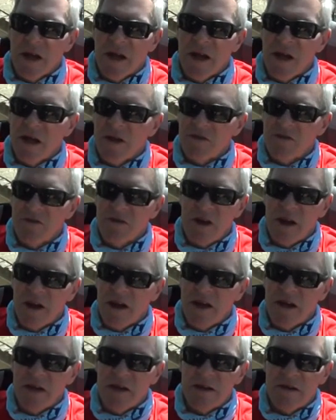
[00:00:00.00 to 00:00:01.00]
can't
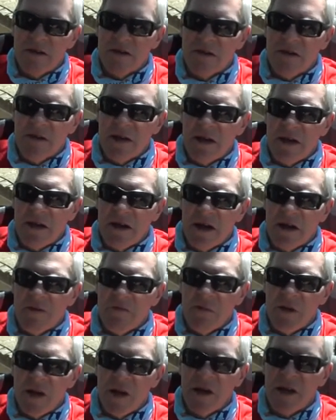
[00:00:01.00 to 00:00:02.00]
say I've
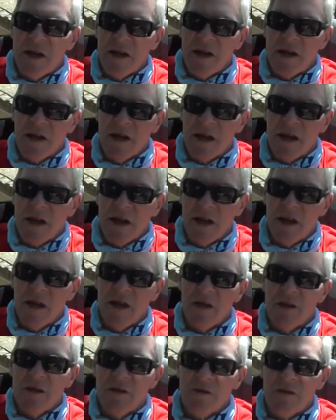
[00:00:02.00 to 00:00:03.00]
been in
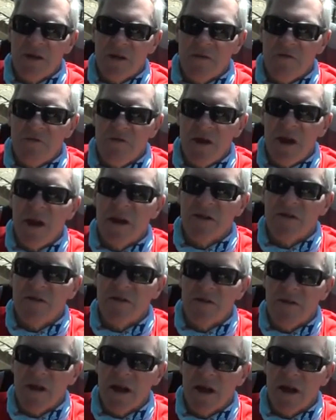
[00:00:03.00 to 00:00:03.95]
any event,